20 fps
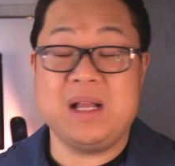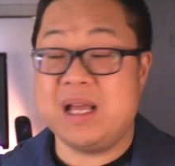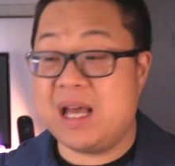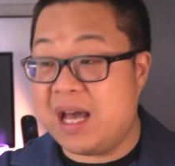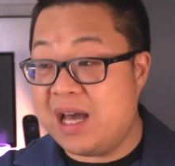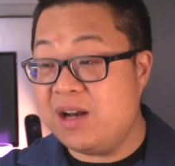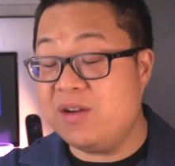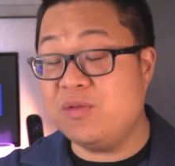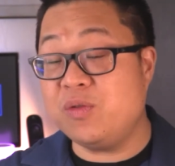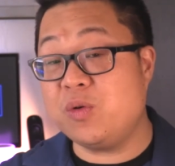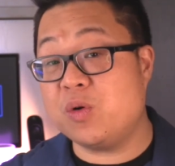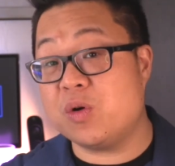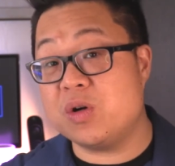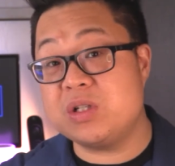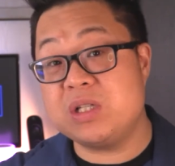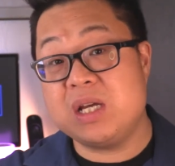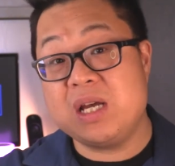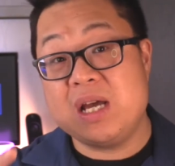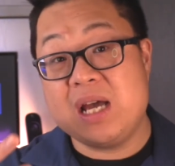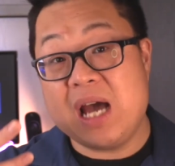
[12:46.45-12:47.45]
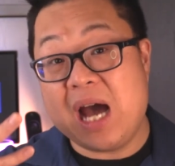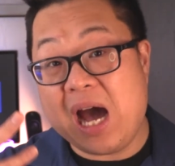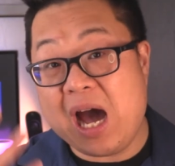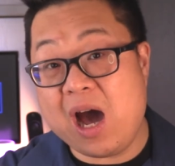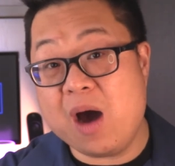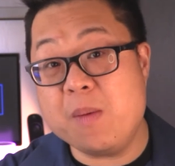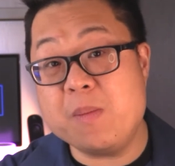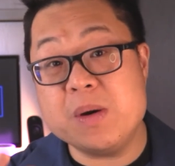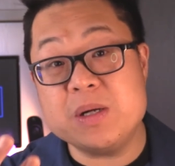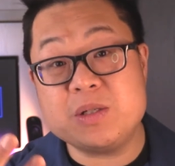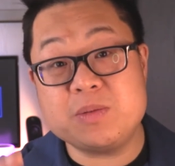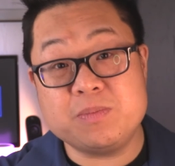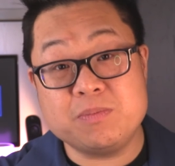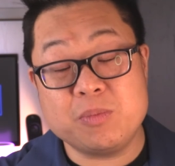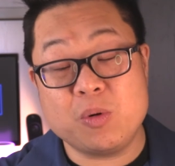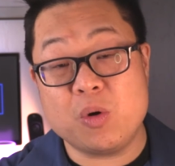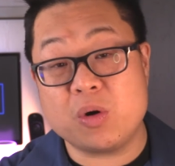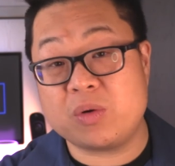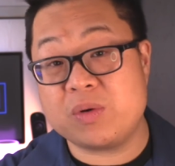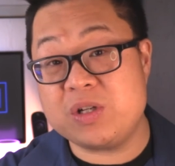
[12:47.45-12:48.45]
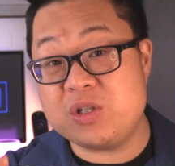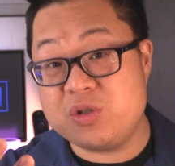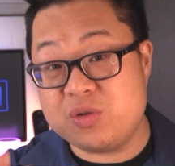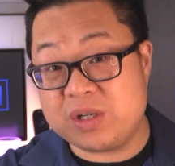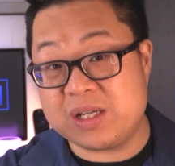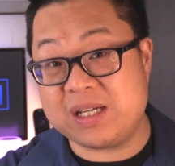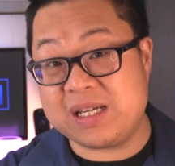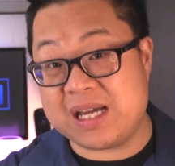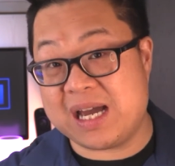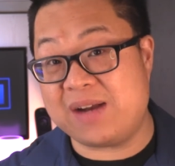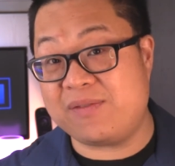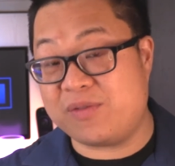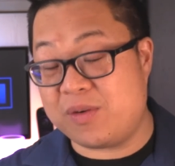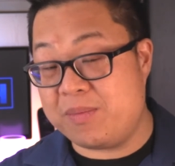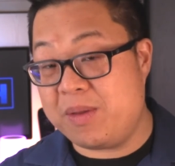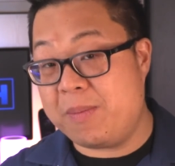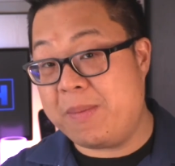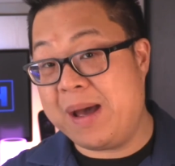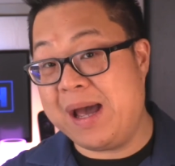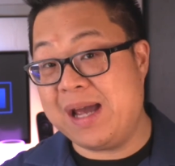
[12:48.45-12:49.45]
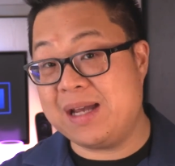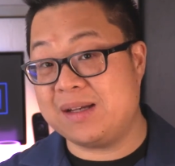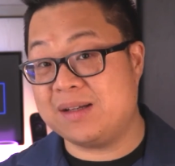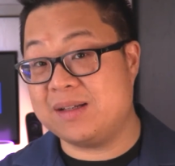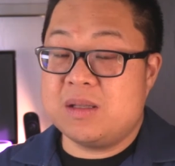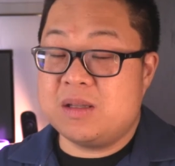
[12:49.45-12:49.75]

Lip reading: And of course, how much mortgage you can get from the bank.